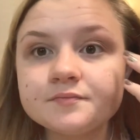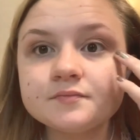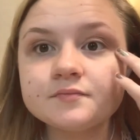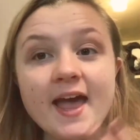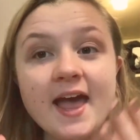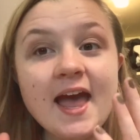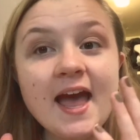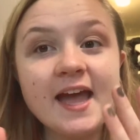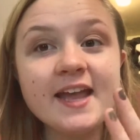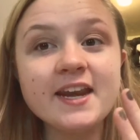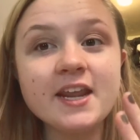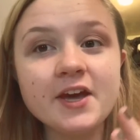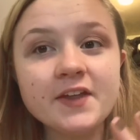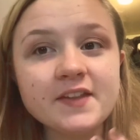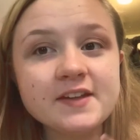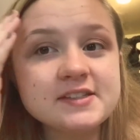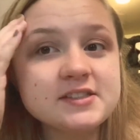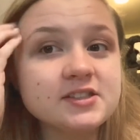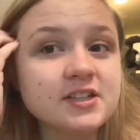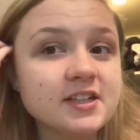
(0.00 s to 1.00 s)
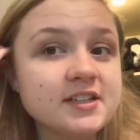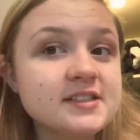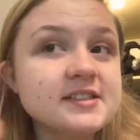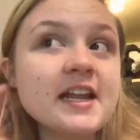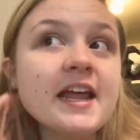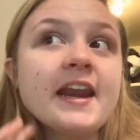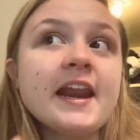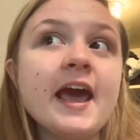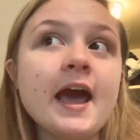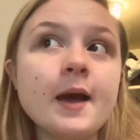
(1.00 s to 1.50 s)
I know this looks
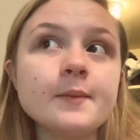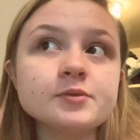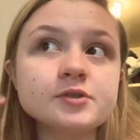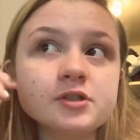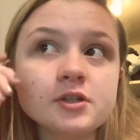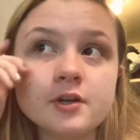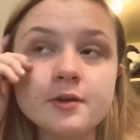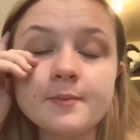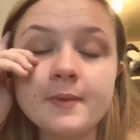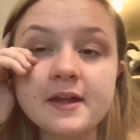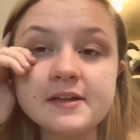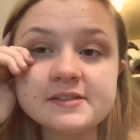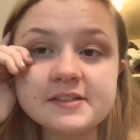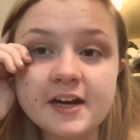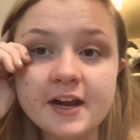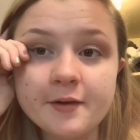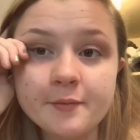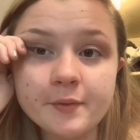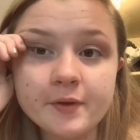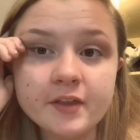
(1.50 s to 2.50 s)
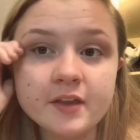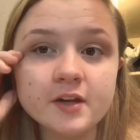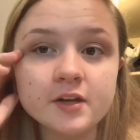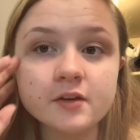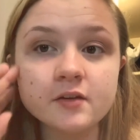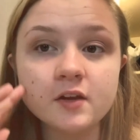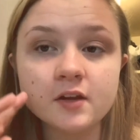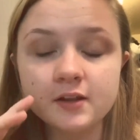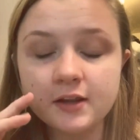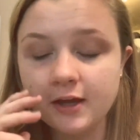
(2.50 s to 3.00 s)
an absolute mess and I really do
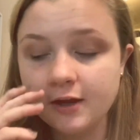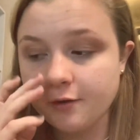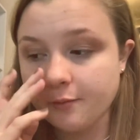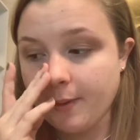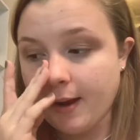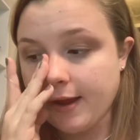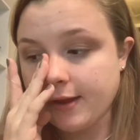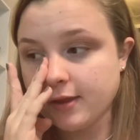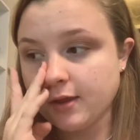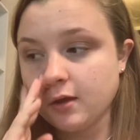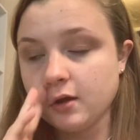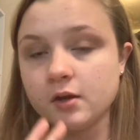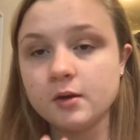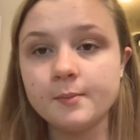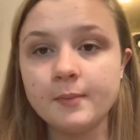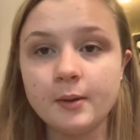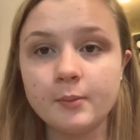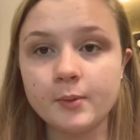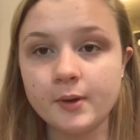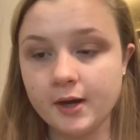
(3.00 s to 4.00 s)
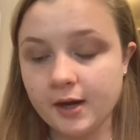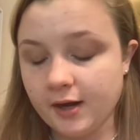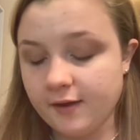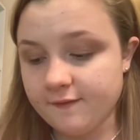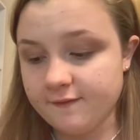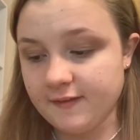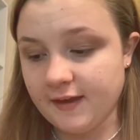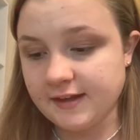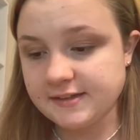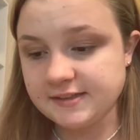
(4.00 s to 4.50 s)
look like a raccoon, but we're gonna
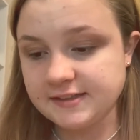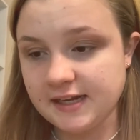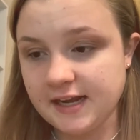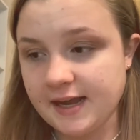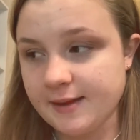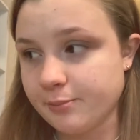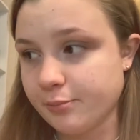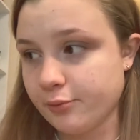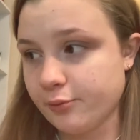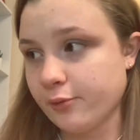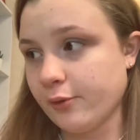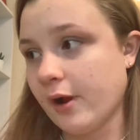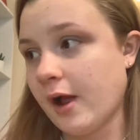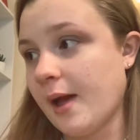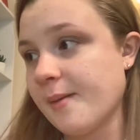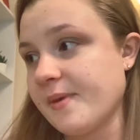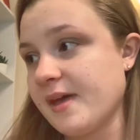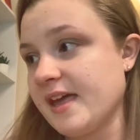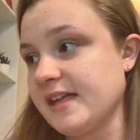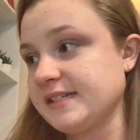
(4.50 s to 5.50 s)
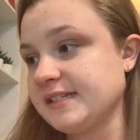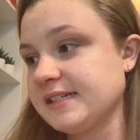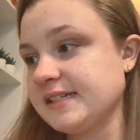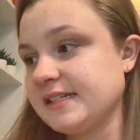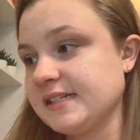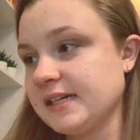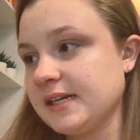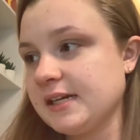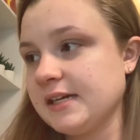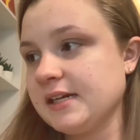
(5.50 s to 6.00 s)
fix it, I
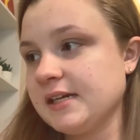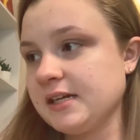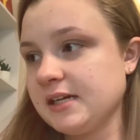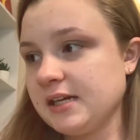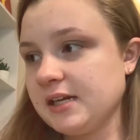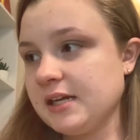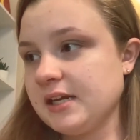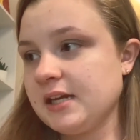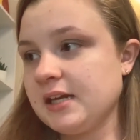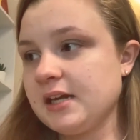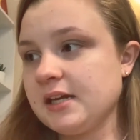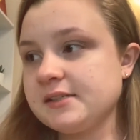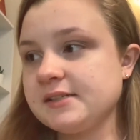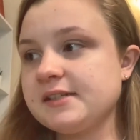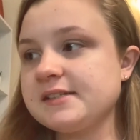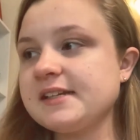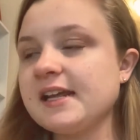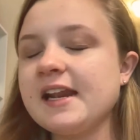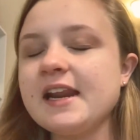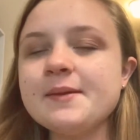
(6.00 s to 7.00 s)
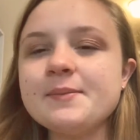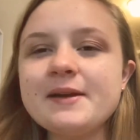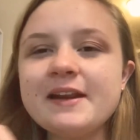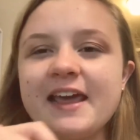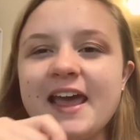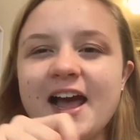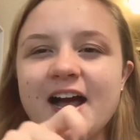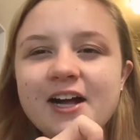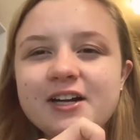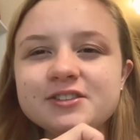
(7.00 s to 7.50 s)
promise. Does anybody
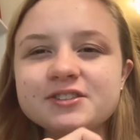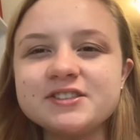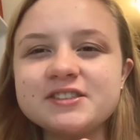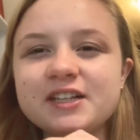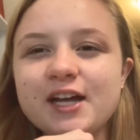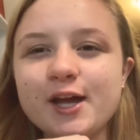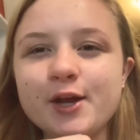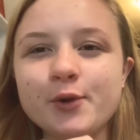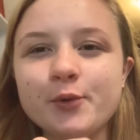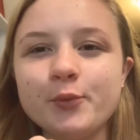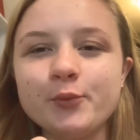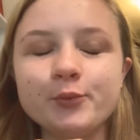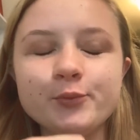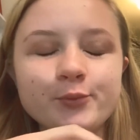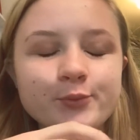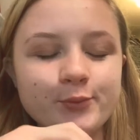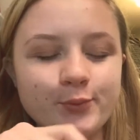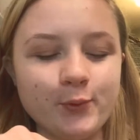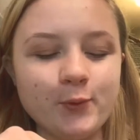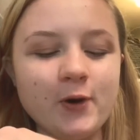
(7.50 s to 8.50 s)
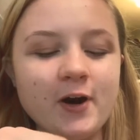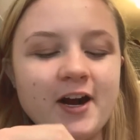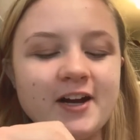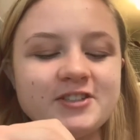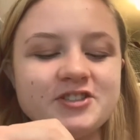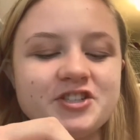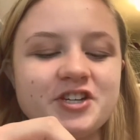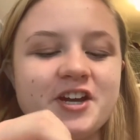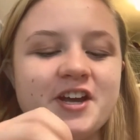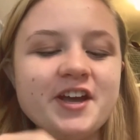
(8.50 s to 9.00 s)
else like
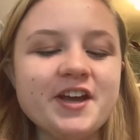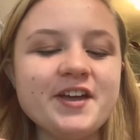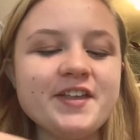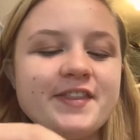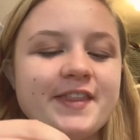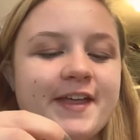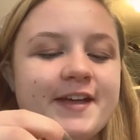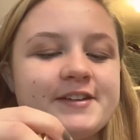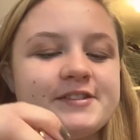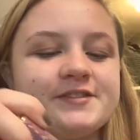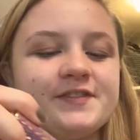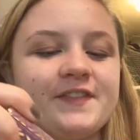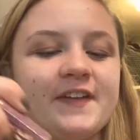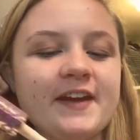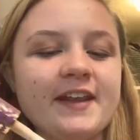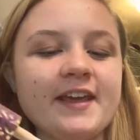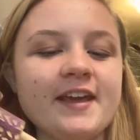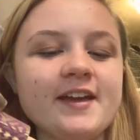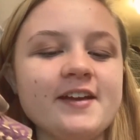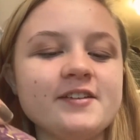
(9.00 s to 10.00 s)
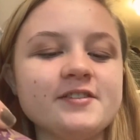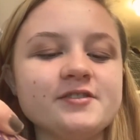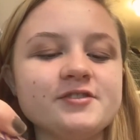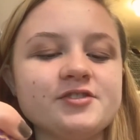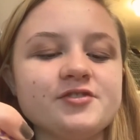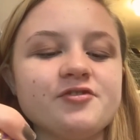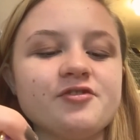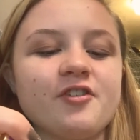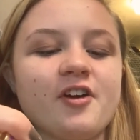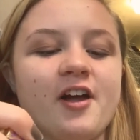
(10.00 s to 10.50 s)
watch those videos
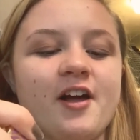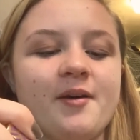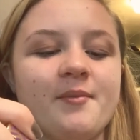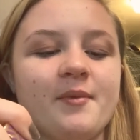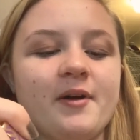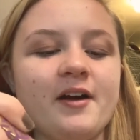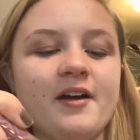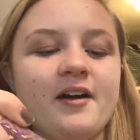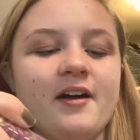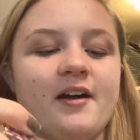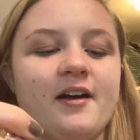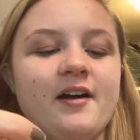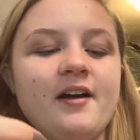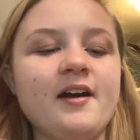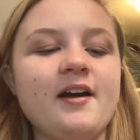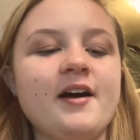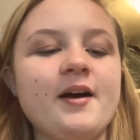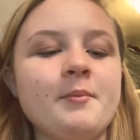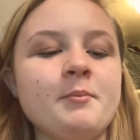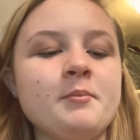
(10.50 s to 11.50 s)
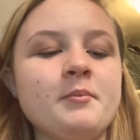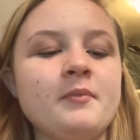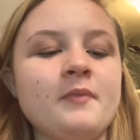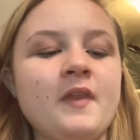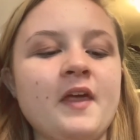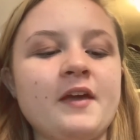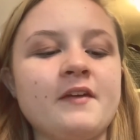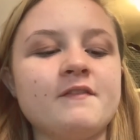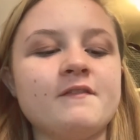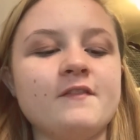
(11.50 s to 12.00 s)
from
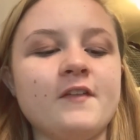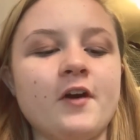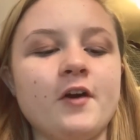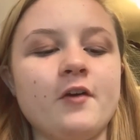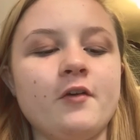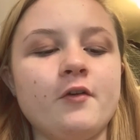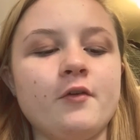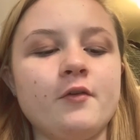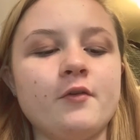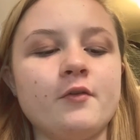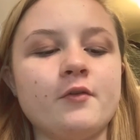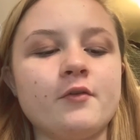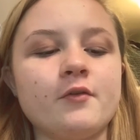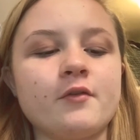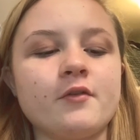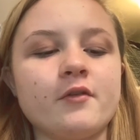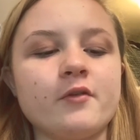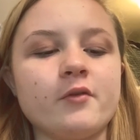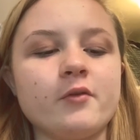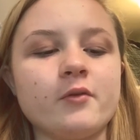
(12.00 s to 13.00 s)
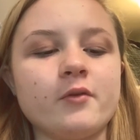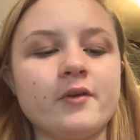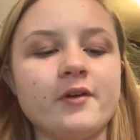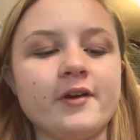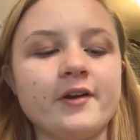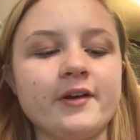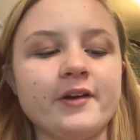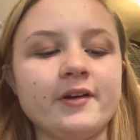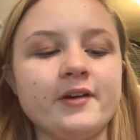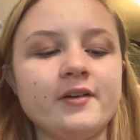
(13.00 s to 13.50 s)
like Vogue
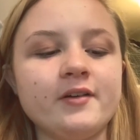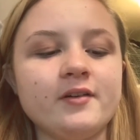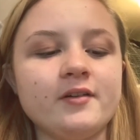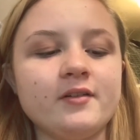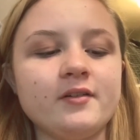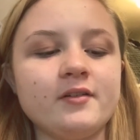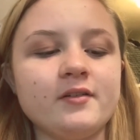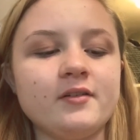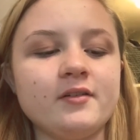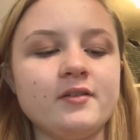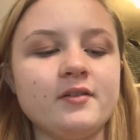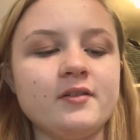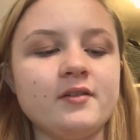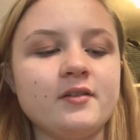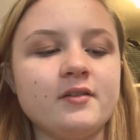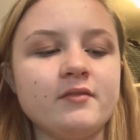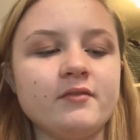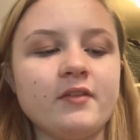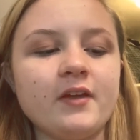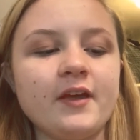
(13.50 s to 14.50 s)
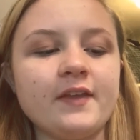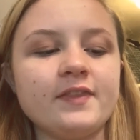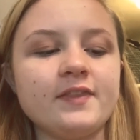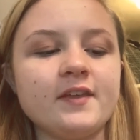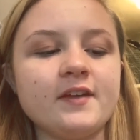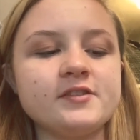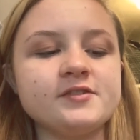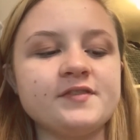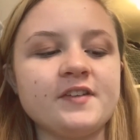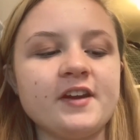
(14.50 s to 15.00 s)
or like
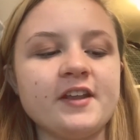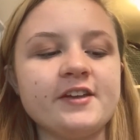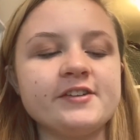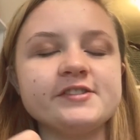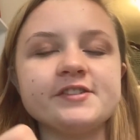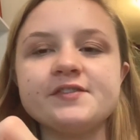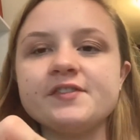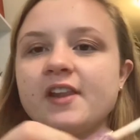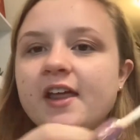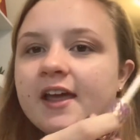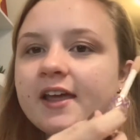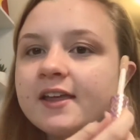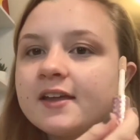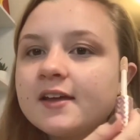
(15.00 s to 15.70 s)
those videos of like